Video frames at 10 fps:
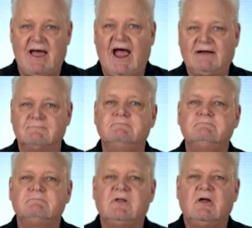back.
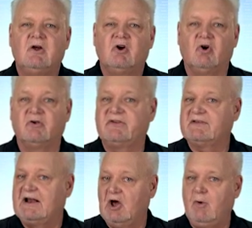Girl
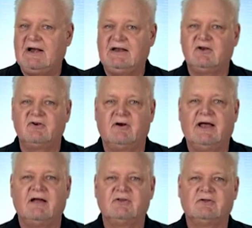says, I know I didn't turn
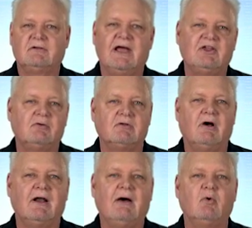out like you
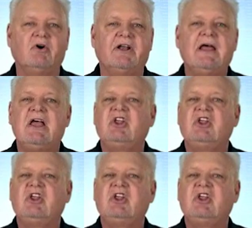thought I would.